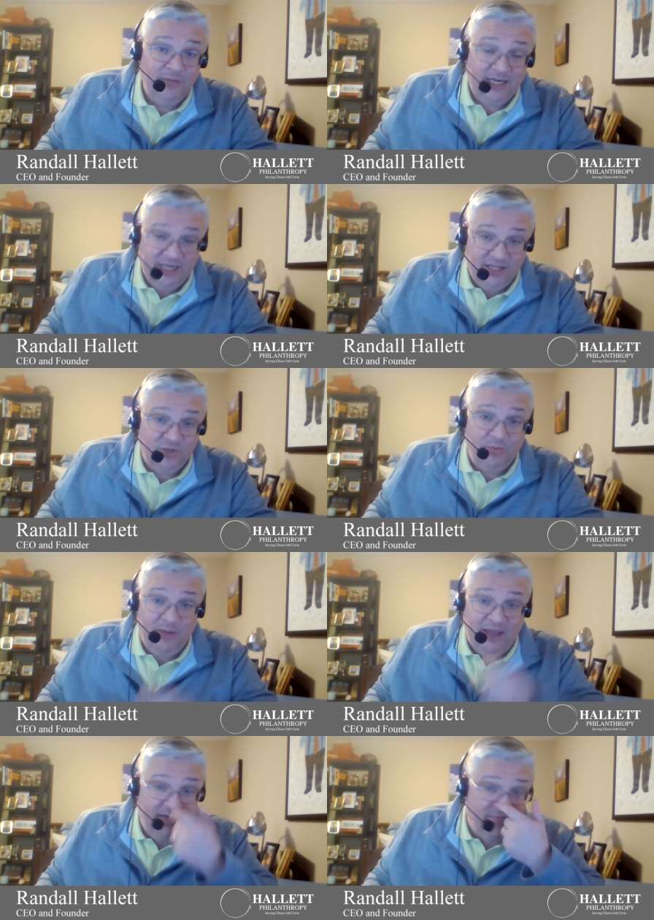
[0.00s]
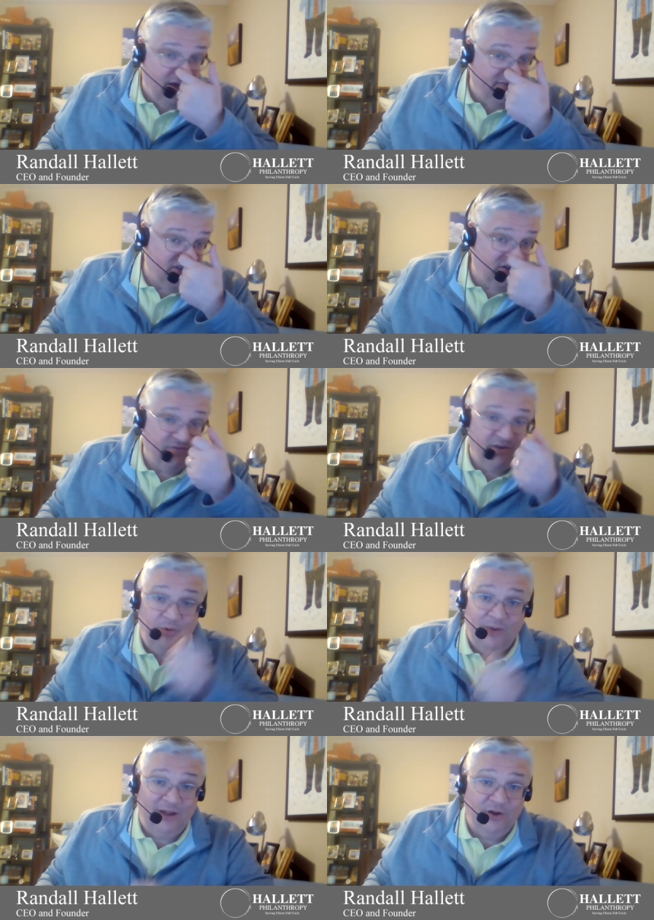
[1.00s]
I did this with my gift officers very
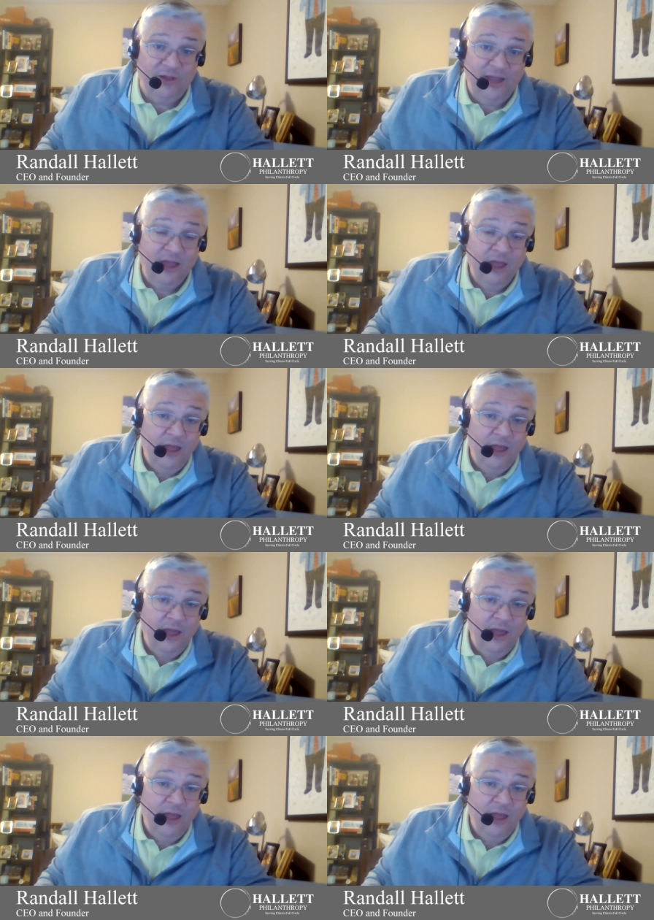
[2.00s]
regularly